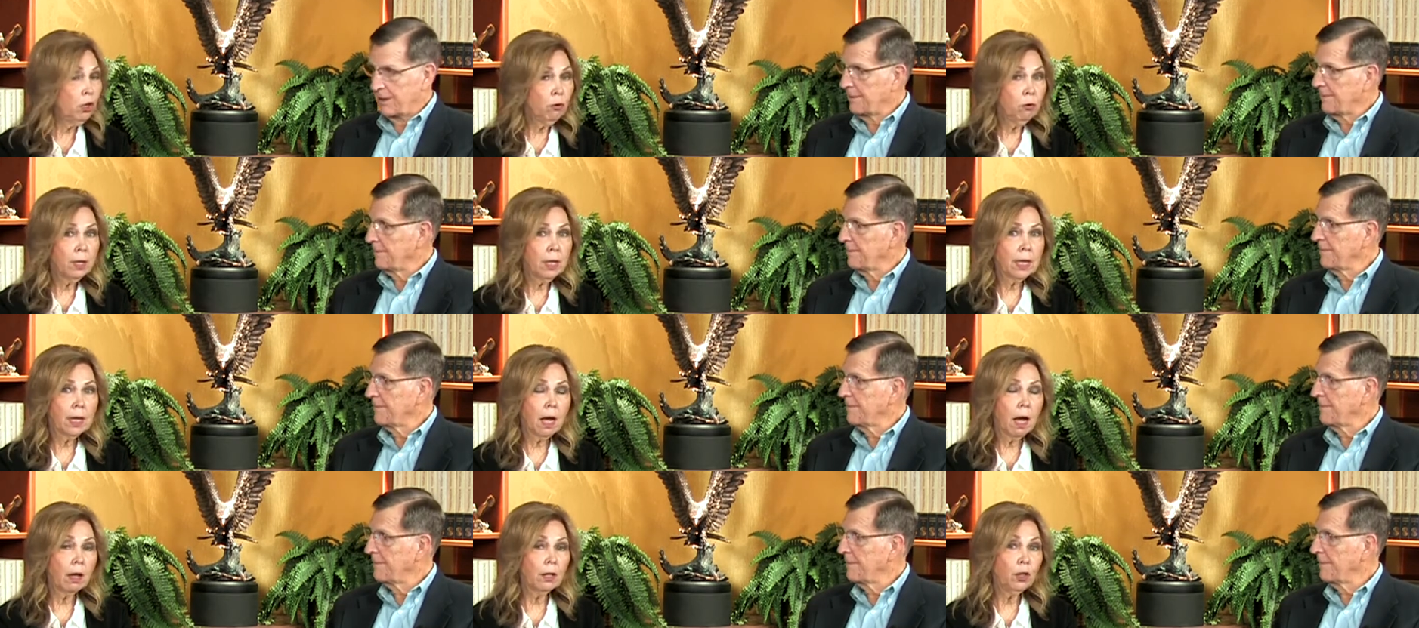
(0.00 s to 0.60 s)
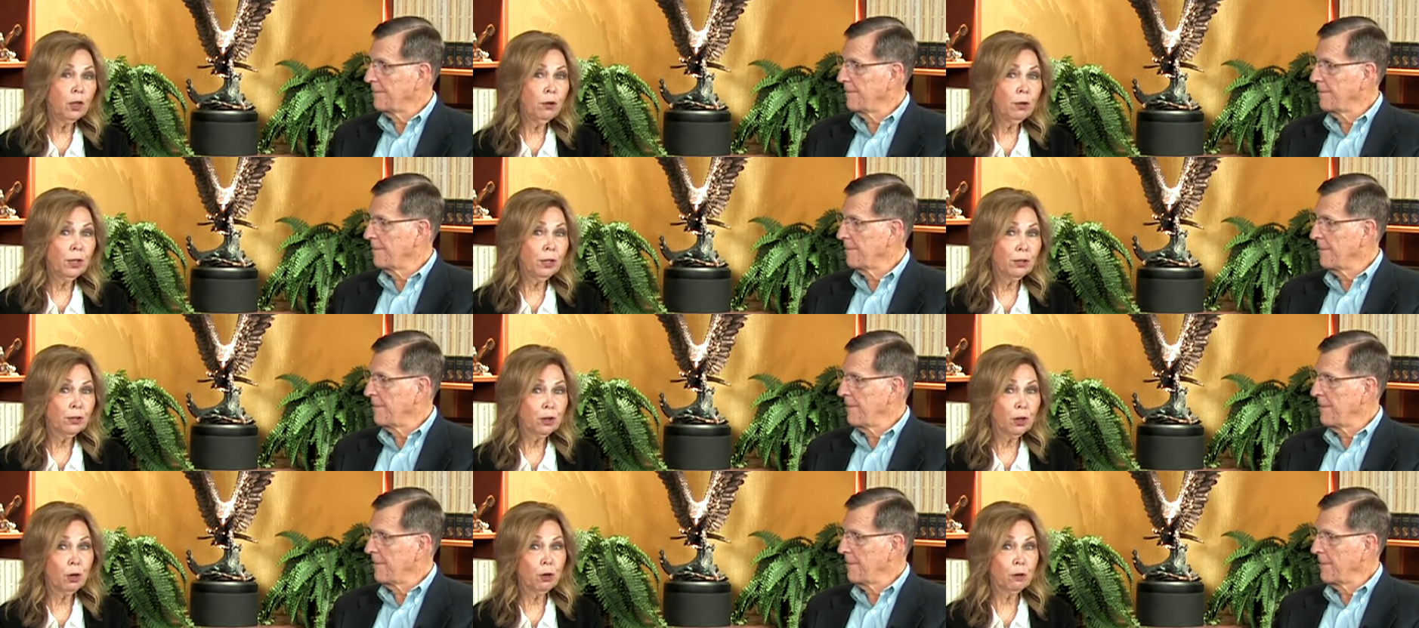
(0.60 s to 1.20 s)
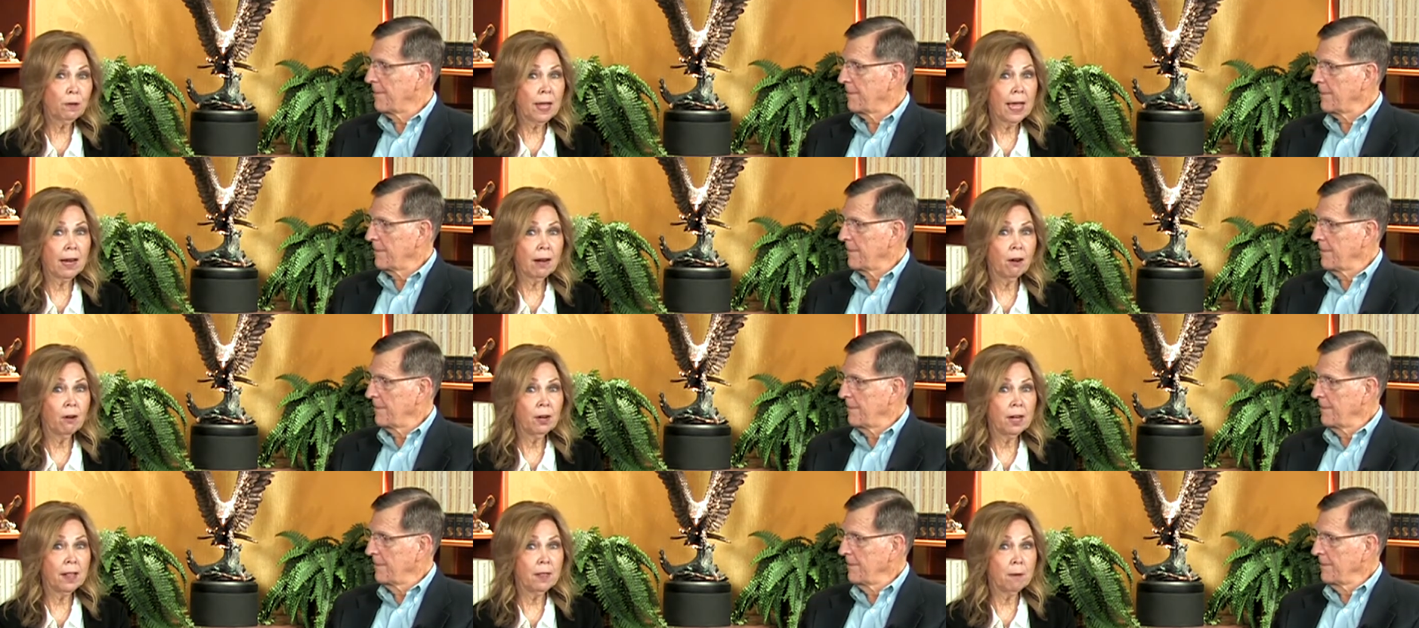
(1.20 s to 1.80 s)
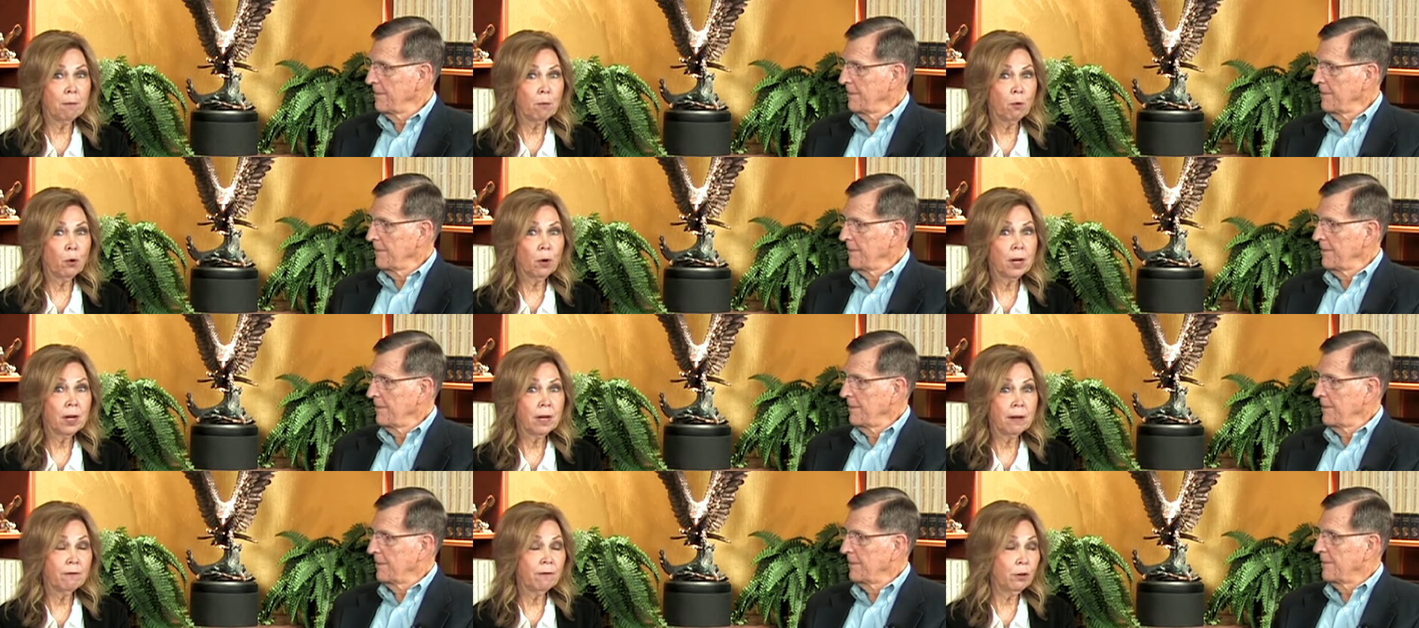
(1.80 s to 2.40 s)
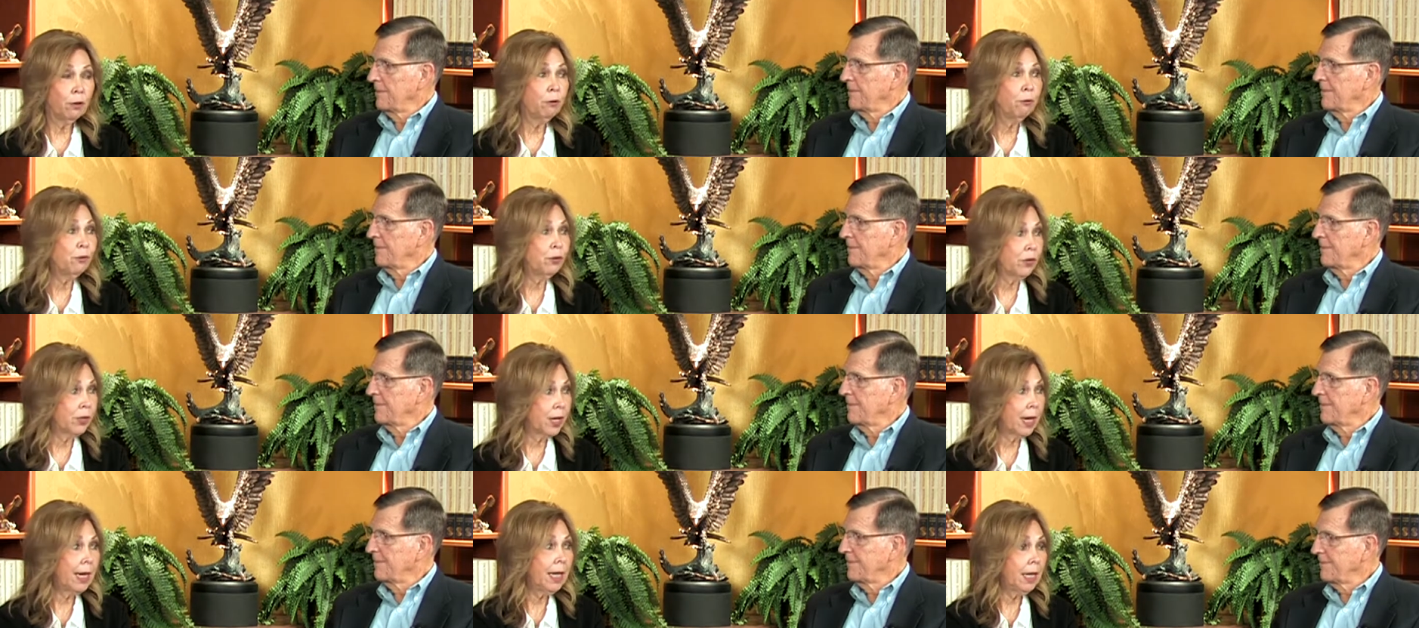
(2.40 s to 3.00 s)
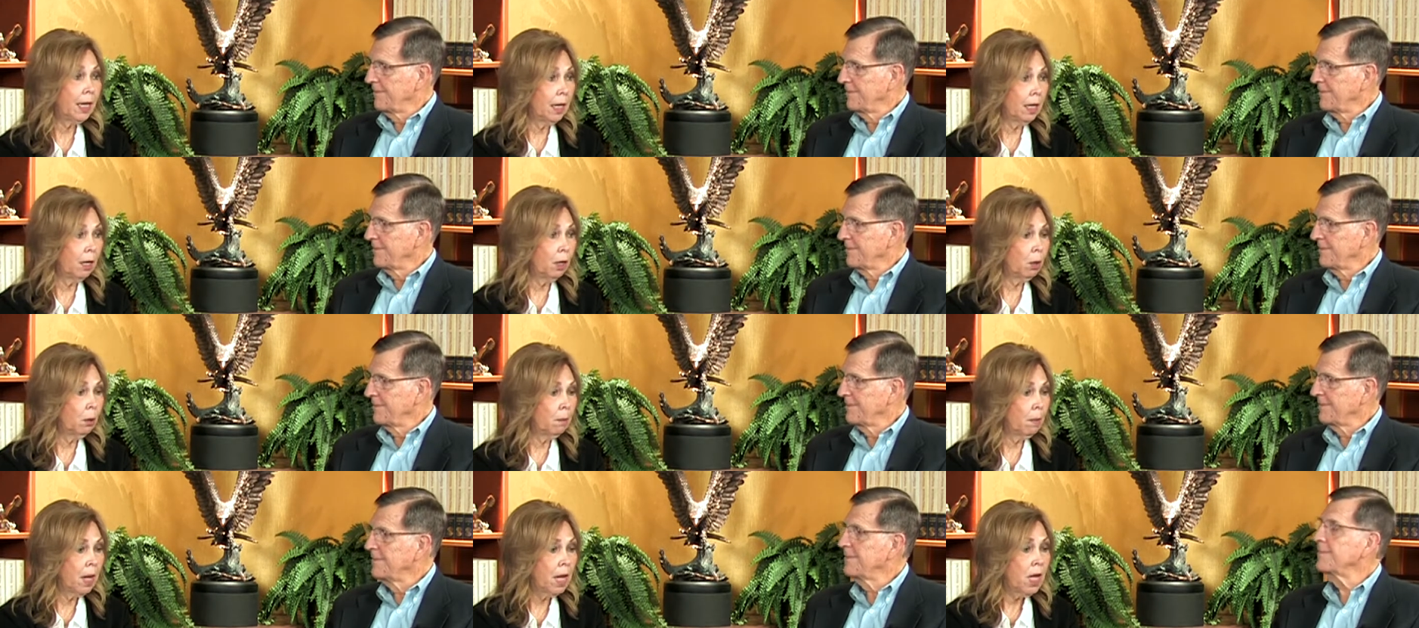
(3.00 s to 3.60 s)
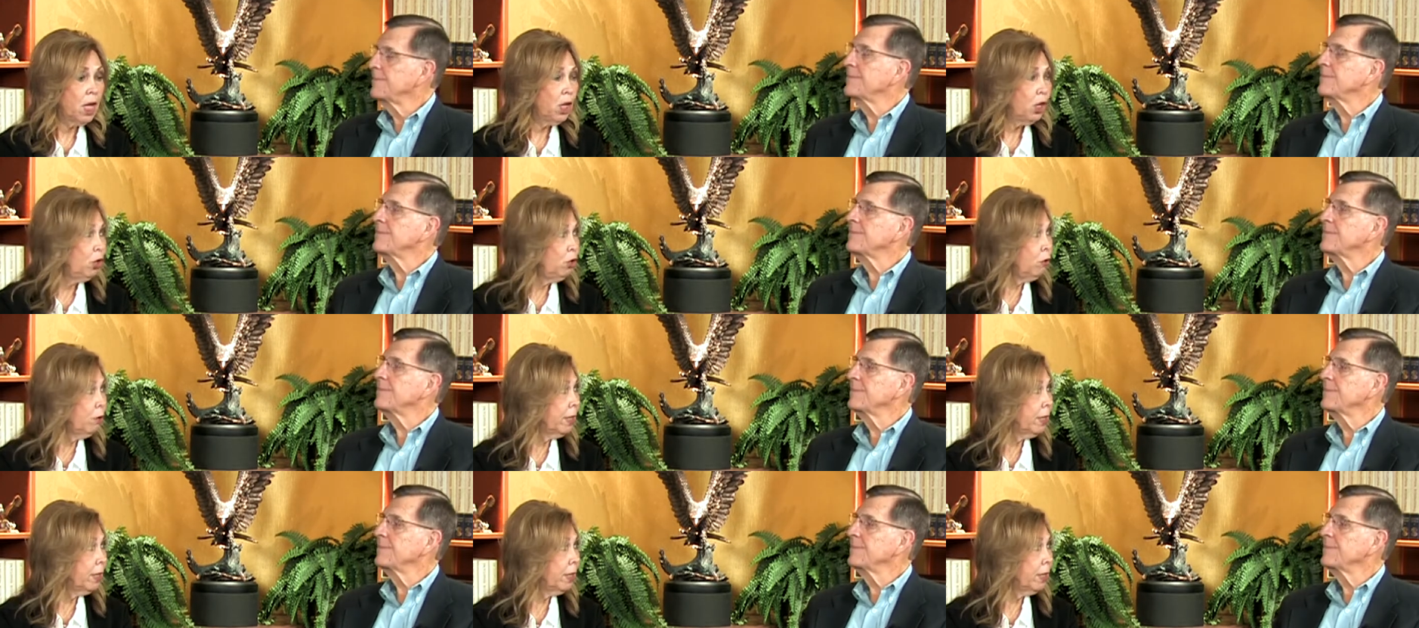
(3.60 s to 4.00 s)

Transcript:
Speaker 1: You can you can turn that on in the morning if you stay at home. You